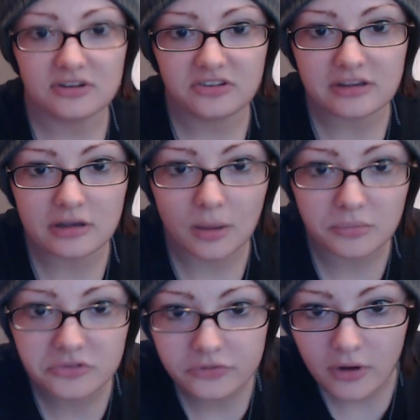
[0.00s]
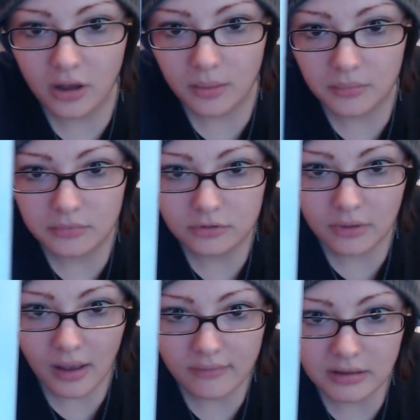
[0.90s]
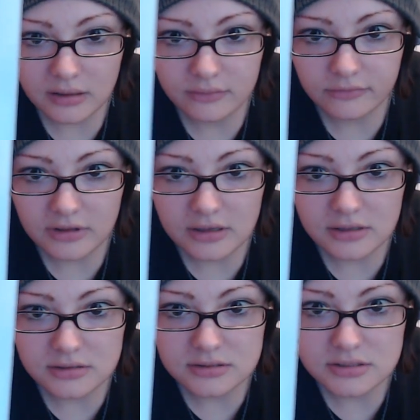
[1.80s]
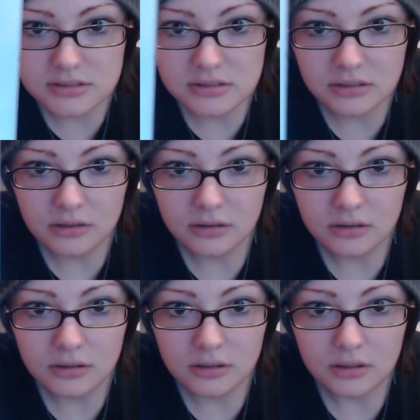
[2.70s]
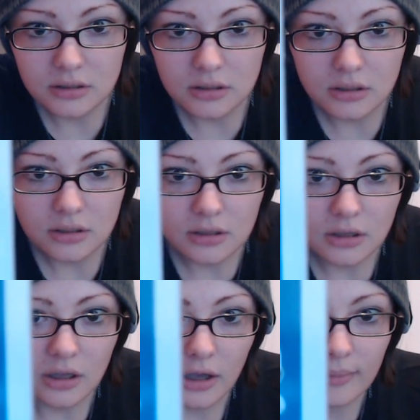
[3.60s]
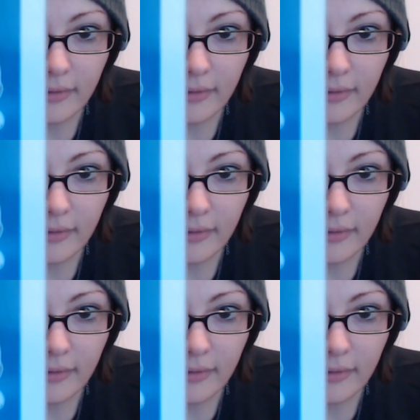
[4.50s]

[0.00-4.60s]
he comes from. Do I have any of these? How about